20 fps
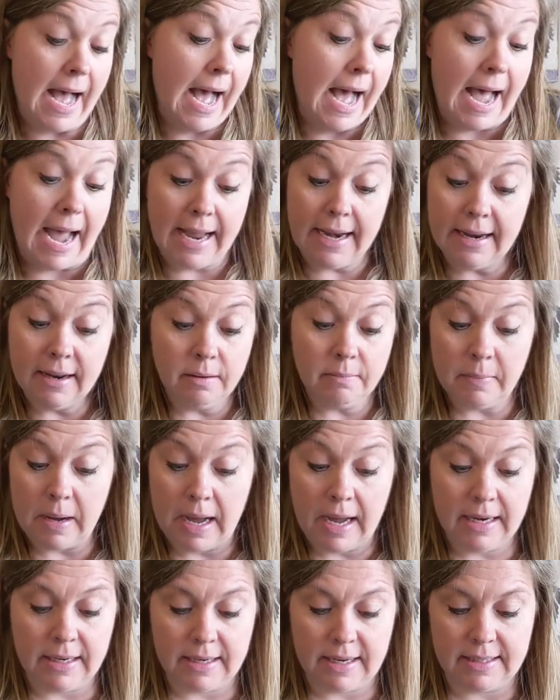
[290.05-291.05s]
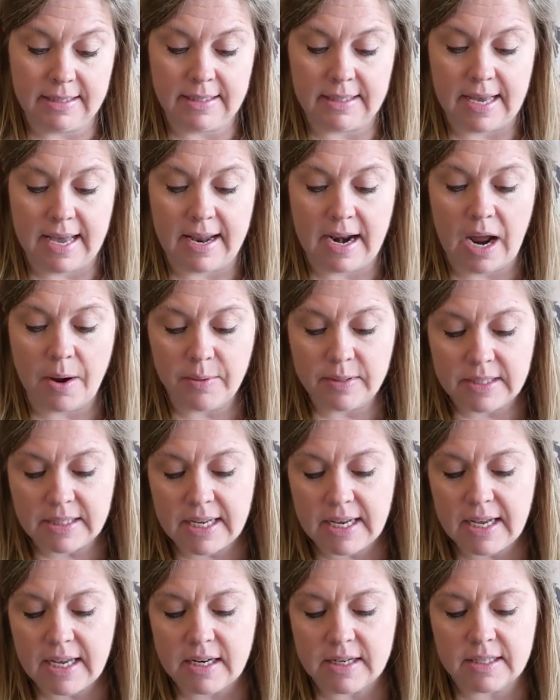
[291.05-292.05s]
I didn't mind, I said. I was
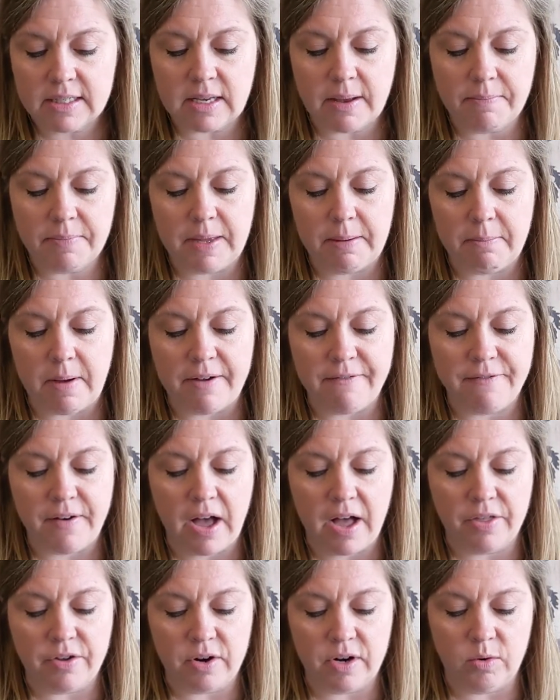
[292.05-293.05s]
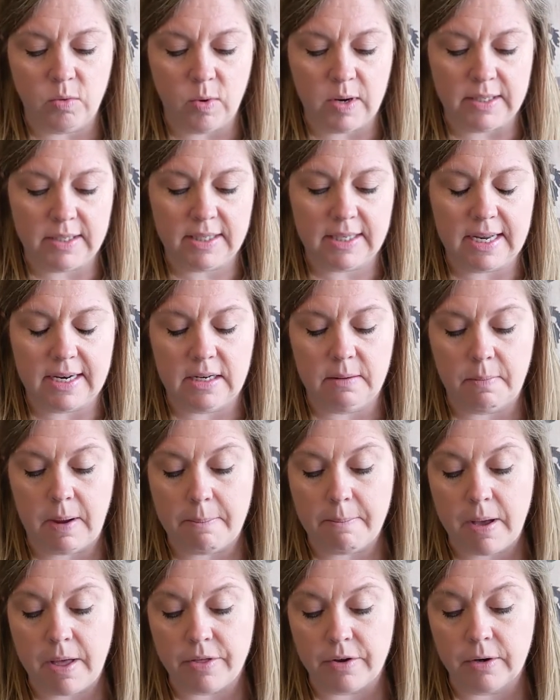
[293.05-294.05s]
thinking of something my father had once said to my
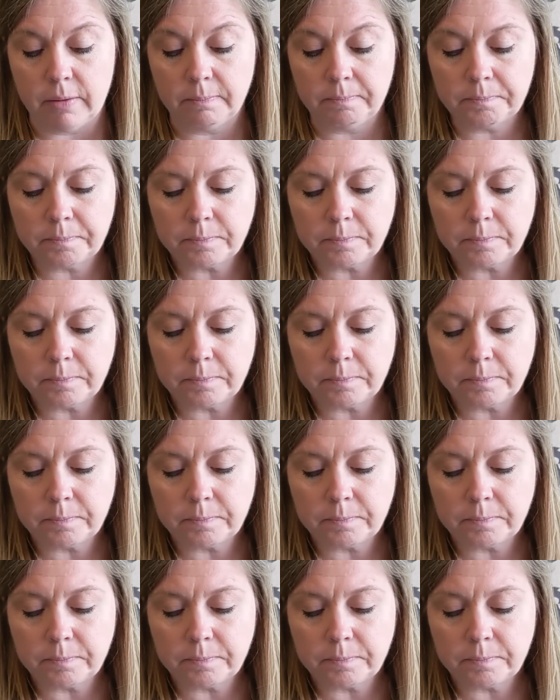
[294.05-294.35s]
mother.